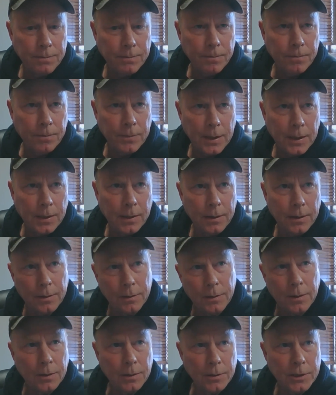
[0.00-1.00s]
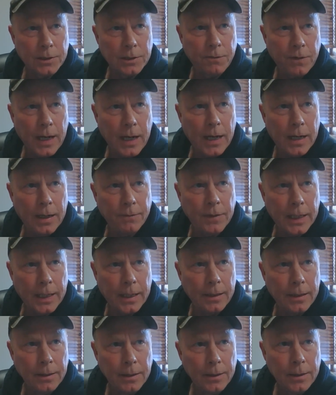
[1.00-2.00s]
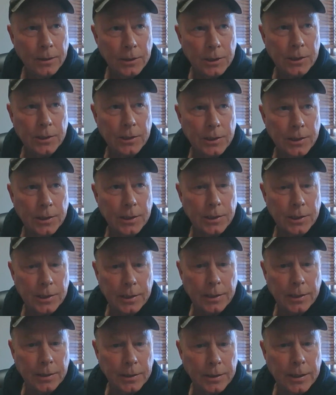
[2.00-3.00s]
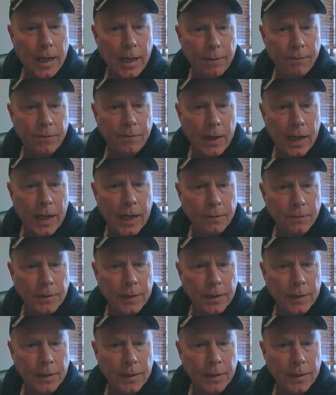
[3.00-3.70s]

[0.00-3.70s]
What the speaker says: there's five that she is listed in top five,